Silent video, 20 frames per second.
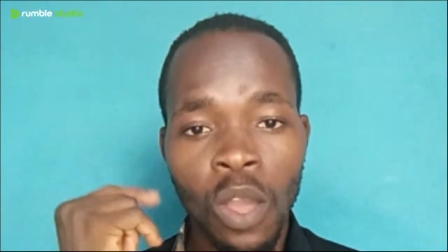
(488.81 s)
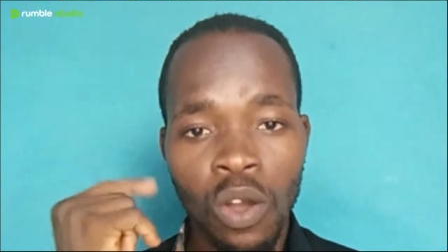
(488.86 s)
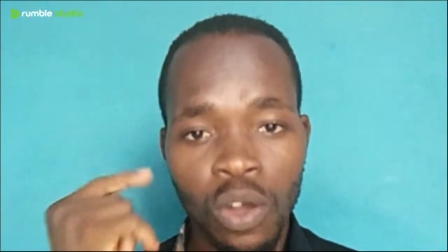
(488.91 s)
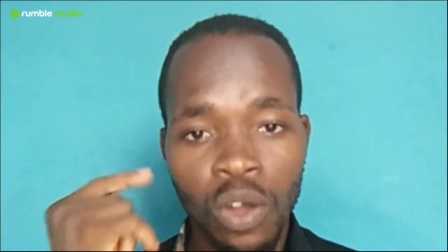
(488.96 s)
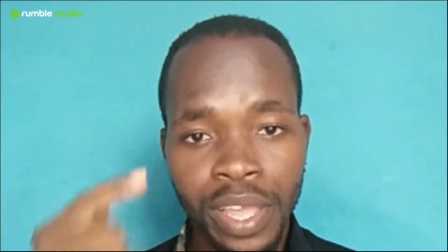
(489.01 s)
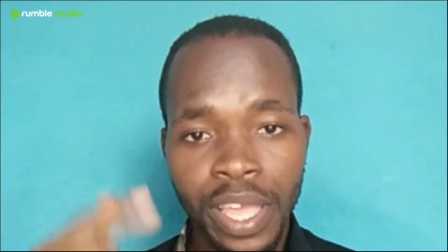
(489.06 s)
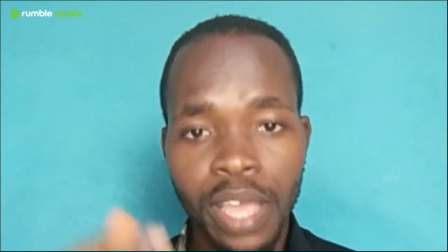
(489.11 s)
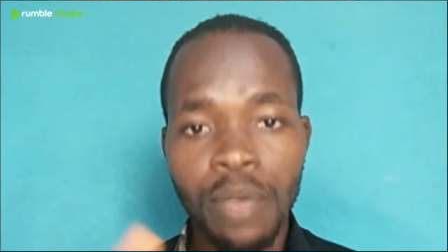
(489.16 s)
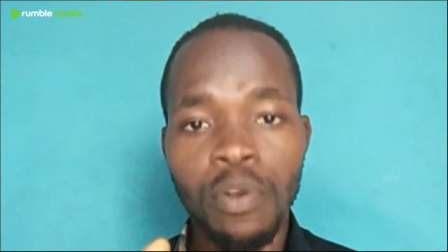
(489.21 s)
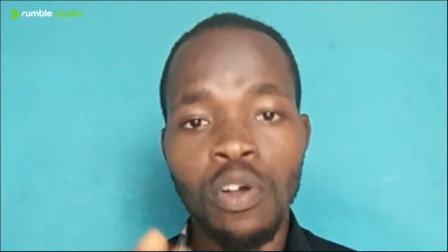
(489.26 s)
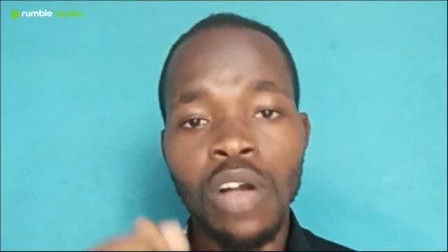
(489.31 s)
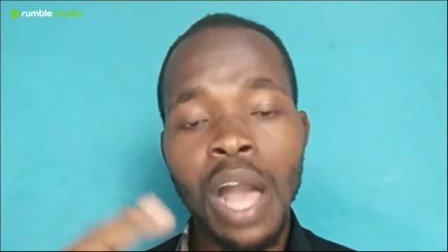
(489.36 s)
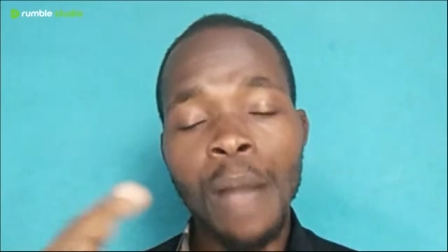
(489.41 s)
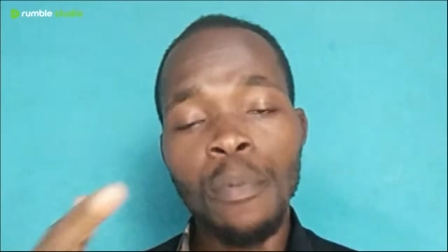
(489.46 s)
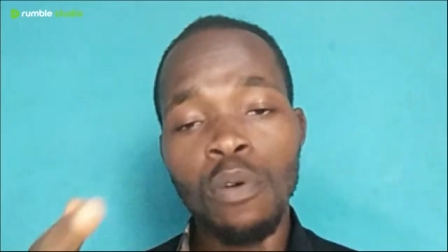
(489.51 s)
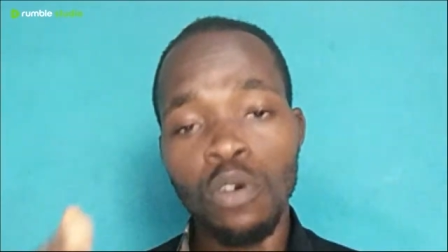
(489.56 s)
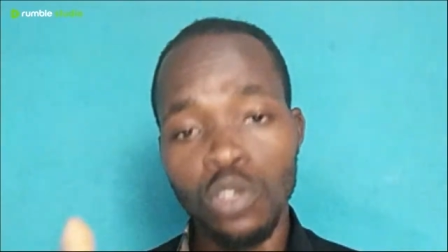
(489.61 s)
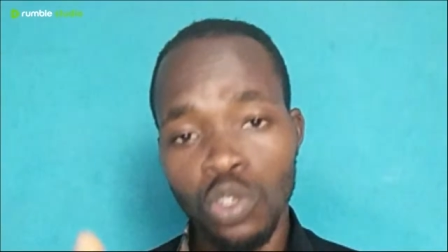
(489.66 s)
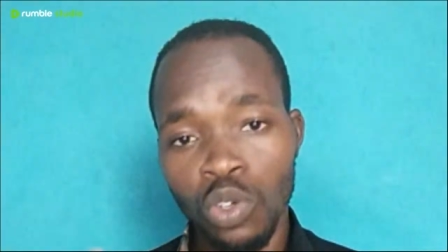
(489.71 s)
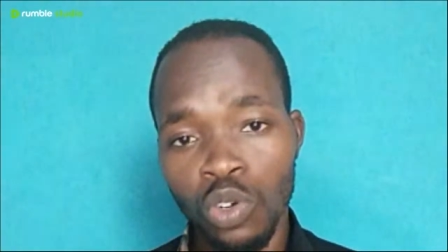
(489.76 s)
Okay, because
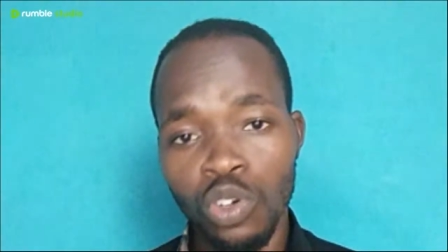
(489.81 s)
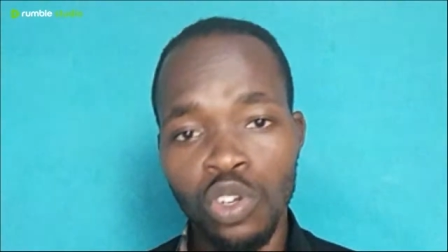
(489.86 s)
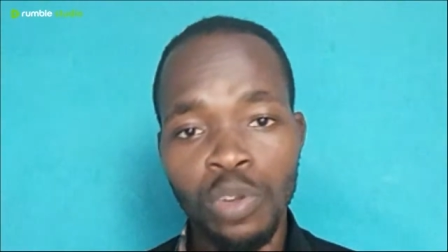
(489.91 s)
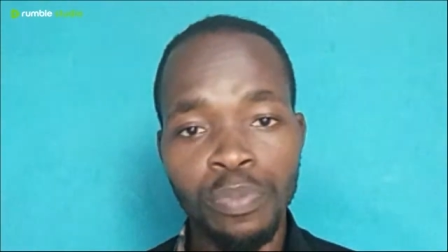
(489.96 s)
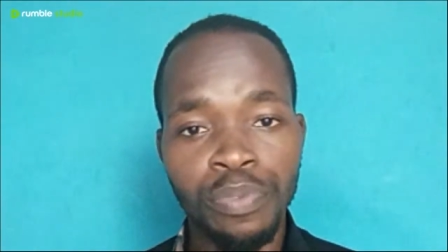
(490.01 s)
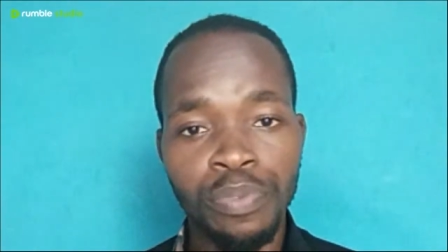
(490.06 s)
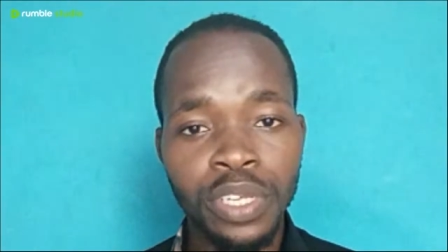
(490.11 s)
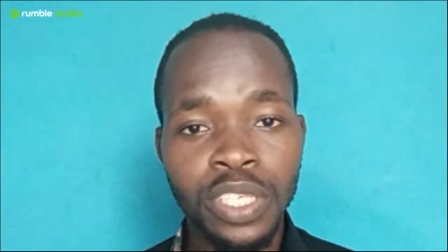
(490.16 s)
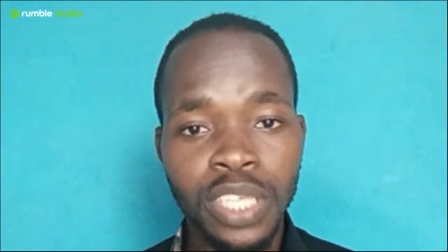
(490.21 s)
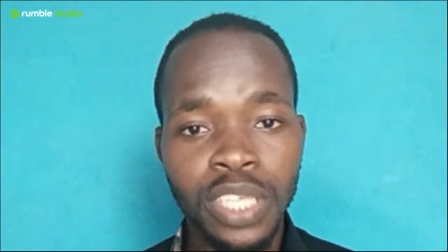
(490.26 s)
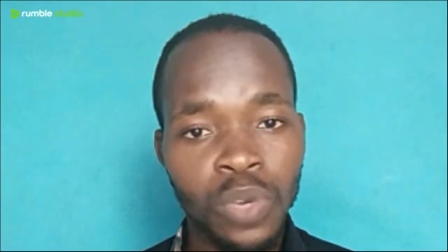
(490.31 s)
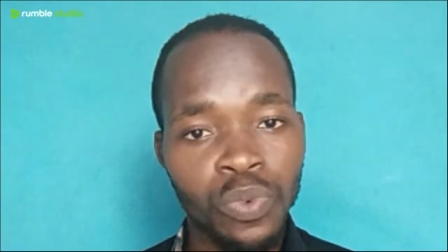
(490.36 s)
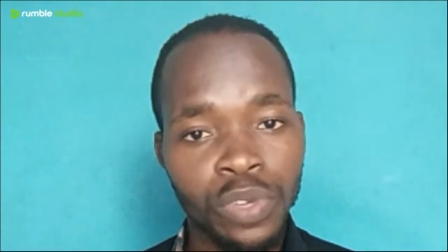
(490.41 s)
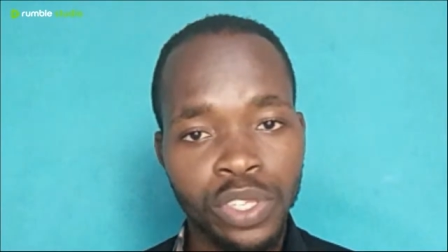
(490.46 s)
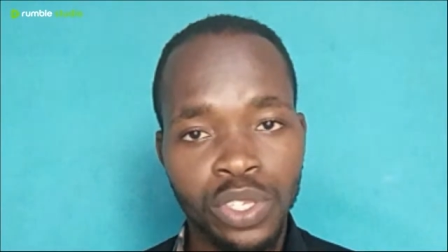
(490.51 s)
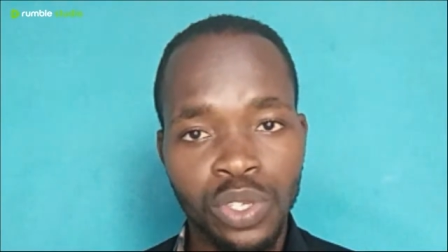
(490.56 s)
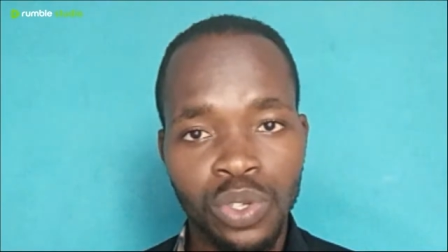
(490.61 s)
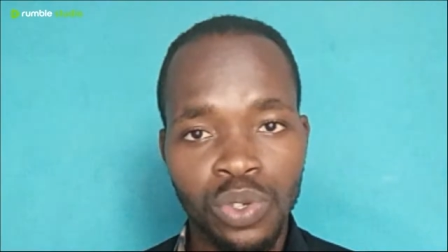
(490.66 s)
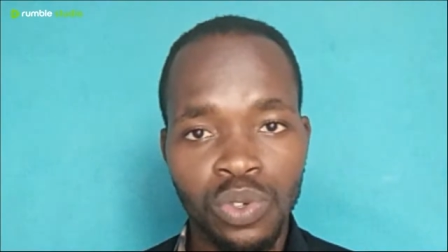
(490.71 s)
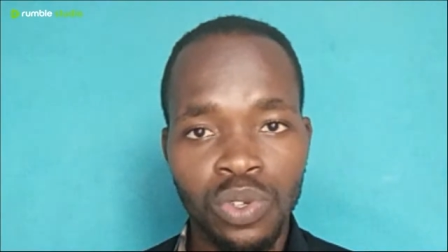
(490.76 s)
I'm also going to breathe in
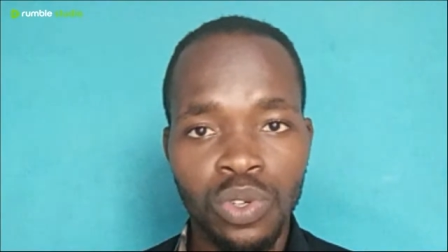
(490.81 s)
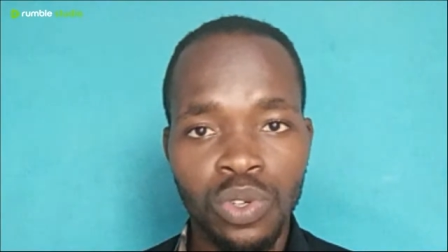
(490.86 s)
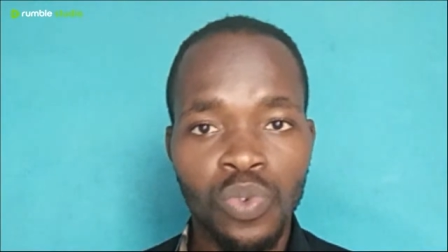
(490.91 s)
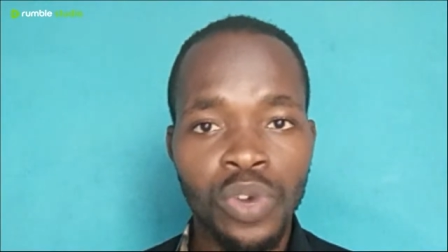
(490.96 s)
with you.